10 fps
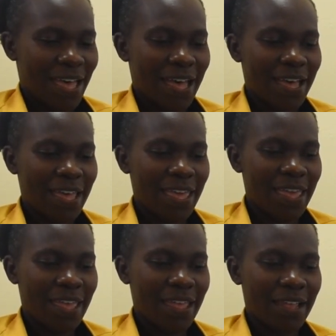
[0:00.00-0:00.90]

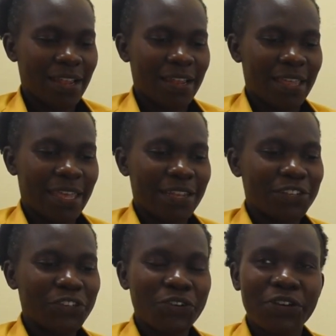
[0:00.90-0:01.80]
I
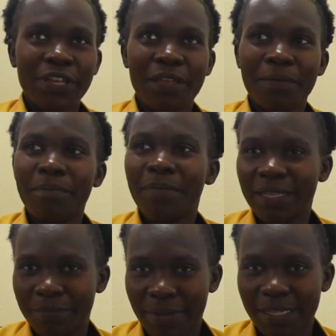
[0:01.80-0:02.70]
enjoy
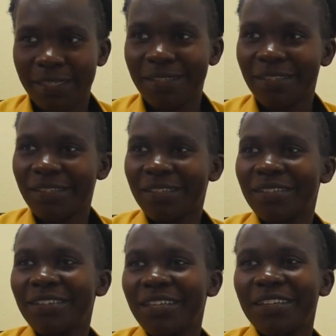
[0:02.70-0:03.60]
mathematics
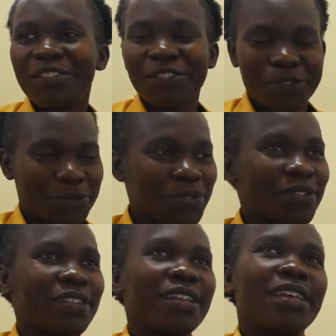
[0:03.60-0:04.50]
in school,
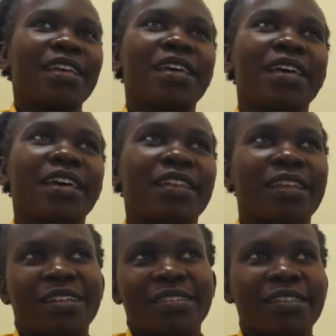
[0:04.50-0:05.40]
and
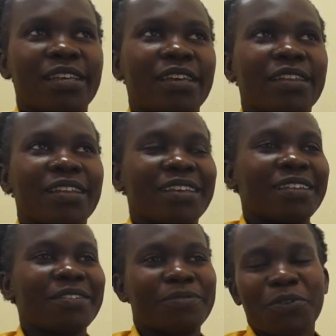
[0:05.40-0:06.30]
that's
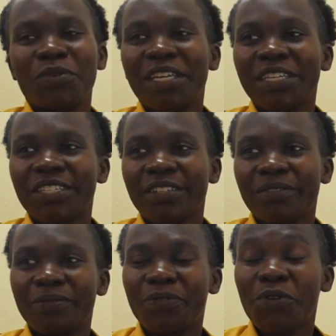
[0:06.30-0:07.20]
a foundation
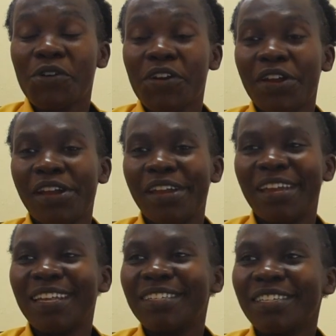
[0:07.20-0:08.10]
for
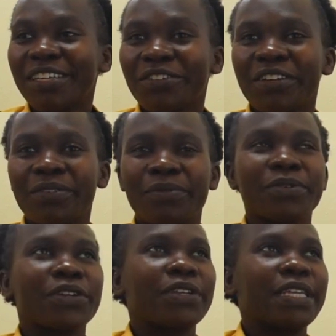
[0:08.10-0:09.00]
engineering,
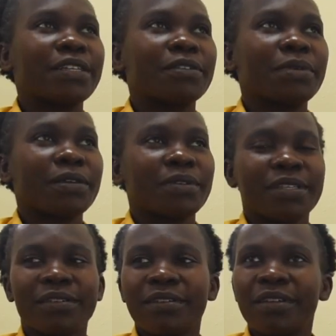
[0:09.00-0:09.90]
where you need to be able
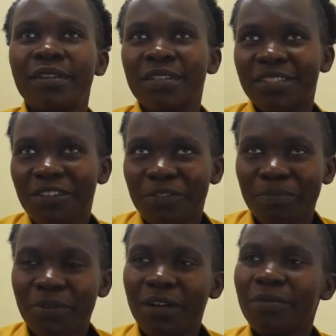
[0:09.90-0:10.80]
to solve
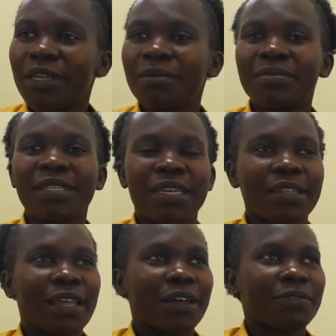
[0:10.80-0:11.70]
problems
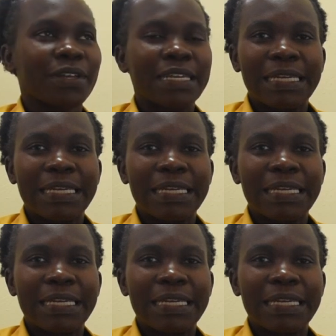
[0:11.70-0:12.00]
and have